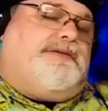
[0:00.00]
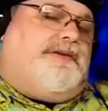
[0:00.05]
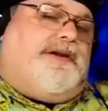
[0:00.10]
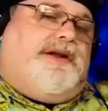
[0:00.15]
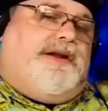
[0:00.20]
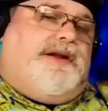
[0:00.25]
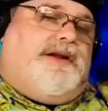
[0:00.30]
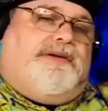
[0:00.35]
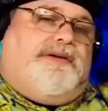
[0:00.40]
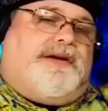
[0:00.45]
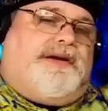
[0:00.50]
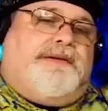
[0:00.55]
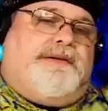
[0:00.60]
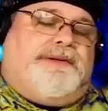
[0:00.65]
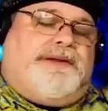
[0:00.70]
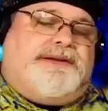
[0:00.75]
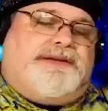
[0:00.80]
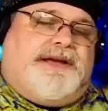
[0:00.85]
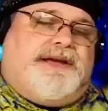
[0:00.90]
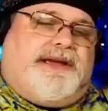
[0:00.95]
I don't know a
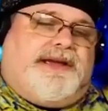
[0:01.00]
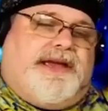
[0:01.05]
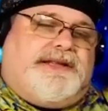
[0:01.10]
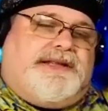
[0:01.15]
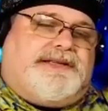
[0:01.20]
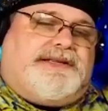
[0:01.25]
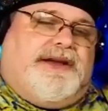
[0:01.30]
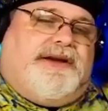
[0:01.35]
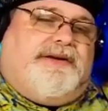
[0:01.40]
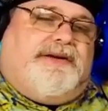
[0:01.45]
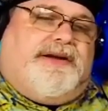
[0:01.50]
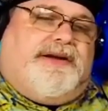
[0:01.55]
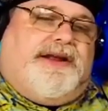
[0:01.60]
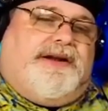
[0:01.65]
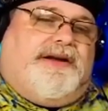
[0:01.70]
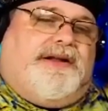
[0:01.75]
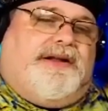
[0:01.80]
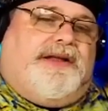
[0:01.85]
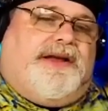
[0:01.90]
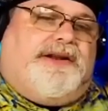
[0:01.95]
couple of decades now,
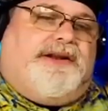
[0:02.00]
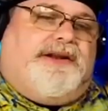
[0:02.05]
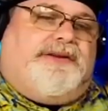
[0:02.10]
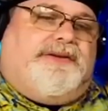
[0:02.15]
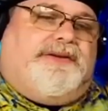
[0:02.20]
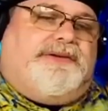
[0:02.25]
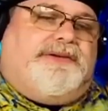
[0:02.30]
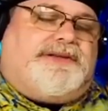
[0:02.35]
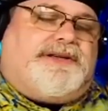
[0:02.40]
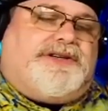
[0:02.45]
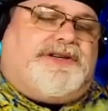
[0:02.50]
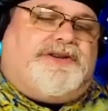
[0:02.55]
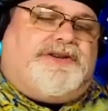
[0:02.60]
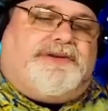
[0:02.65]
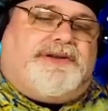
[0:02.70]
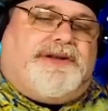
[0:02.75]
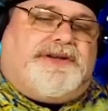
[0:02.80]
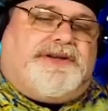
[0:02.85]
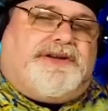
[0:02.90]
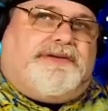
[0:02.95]
and all I do is I
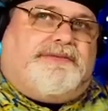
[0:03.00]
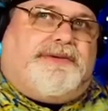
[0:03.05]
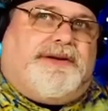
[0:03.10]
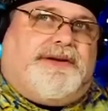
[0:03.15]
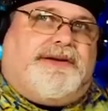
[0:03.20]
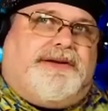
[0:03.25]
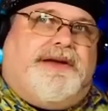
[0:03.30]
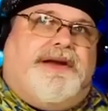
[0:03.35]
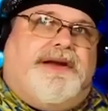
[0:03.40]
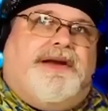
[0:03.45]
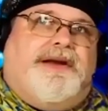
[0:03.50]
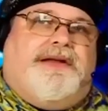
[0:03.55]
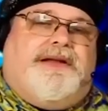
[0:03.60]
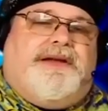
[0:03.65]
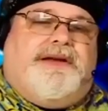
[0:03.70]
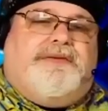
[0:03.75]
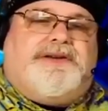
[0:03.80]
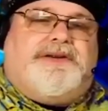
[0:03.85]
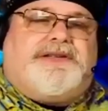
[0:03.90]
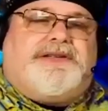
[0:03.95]
shoot digital. But
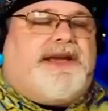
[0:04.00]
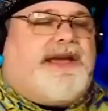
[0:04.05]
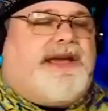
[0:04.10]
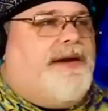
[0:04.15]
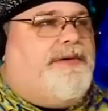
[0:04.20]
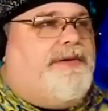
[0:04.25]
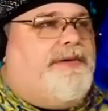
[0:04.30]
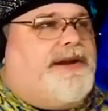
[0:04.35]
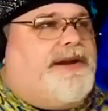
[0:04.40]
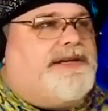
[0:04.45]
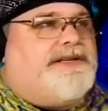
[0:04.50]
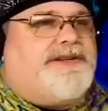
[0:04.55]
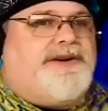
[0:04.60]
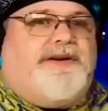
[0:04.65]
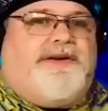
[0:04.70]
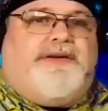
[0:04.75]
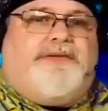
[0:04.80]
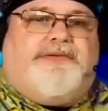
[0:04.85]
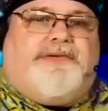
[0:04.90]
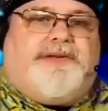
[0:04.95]
it was the camera that I
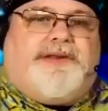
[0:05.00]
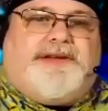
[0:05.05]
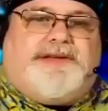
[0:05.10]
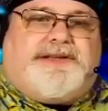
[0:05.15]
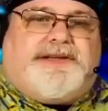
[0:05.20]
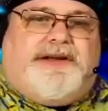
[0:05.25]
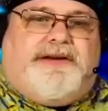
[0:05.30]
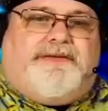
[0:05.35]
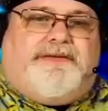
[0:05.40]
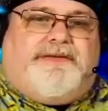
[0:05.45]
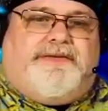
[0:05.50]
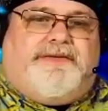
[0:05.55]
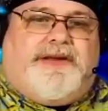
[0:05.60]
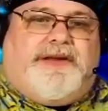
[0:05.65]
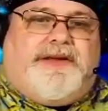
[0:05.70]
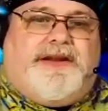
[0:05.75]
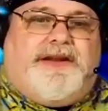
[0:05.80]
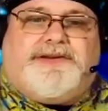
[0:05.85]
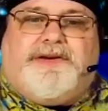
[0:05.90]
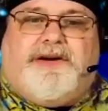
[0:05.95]
started with this stuff,
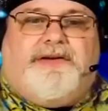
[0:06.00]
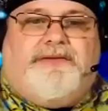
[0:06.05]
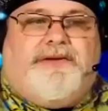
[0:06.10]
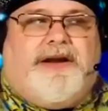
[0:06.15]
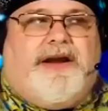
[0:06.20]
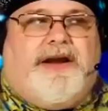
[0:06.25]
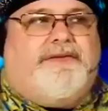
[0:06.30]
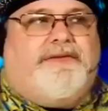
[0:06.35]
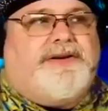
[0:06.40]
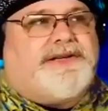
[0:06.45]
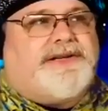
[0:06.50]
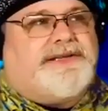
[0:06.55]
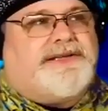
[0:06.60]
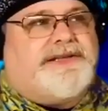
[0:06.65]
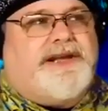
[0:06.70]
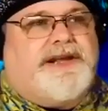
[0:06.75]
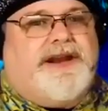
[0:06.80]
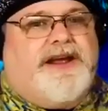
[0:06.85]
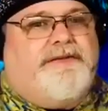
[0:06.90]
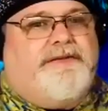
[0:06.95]
and so I, uh, ever since
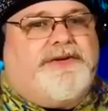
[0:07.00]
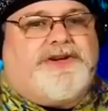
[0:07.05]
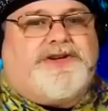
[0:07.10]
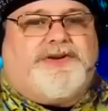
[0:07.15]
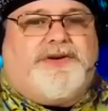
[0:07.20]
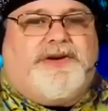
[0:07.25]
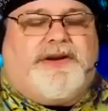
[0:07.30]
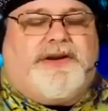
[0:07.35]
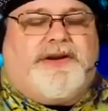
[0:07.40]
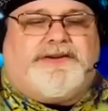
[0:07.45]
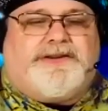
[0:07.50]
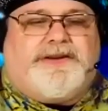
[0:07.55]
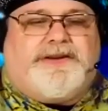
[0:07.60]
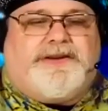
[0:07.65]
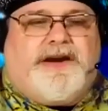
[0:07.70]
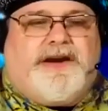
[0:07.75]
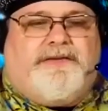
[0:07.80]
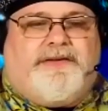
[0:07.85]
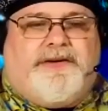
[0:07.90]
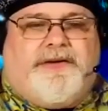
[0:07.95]
then I've been shooting
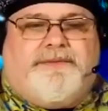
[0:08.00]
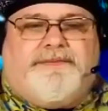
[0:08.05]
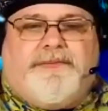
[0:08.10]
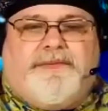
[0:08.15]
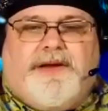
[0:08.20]
photography.